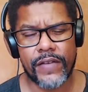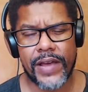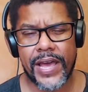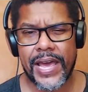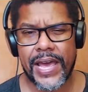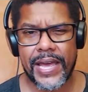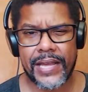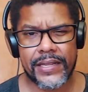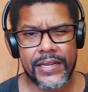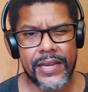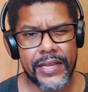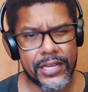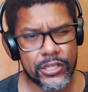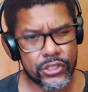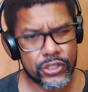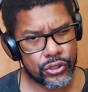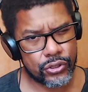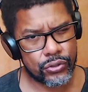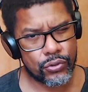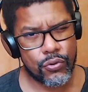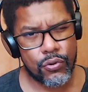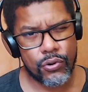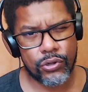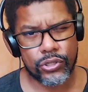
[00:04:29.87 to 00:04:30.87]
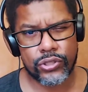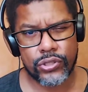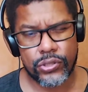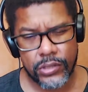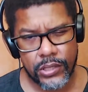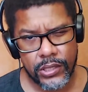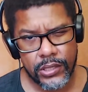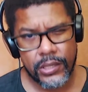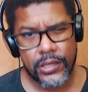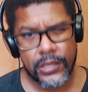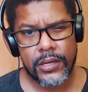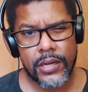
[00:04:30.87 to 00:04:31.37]
I had like a short
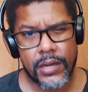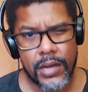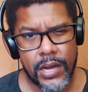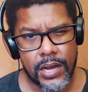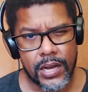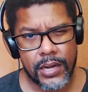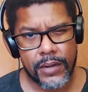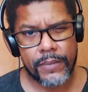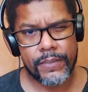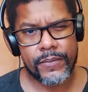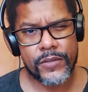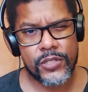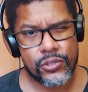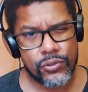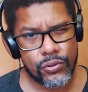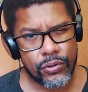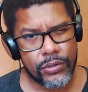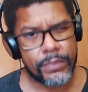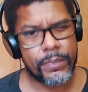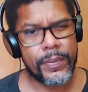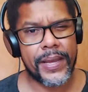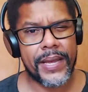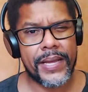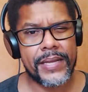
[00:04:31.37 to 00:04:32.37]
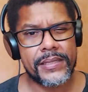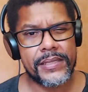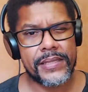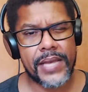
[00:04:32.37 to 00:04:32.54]
pants.